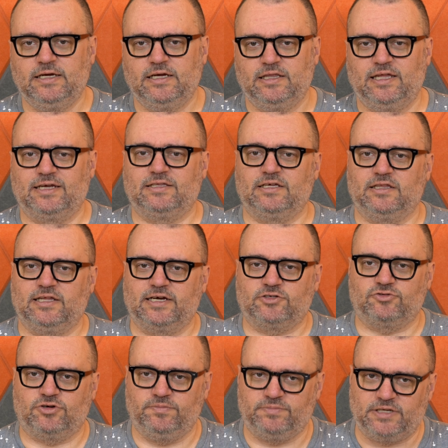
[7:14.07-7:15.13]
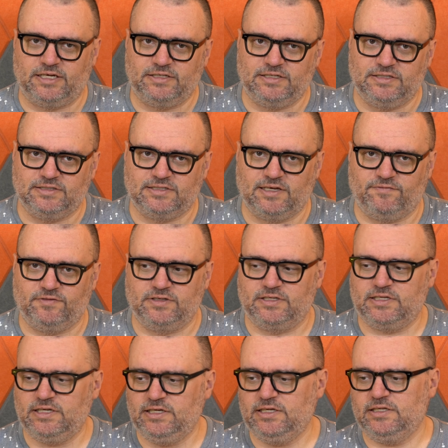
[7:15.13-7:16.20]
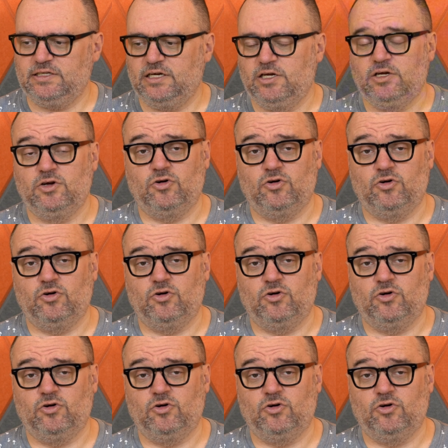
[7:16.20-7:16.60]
like the Lectrum 1917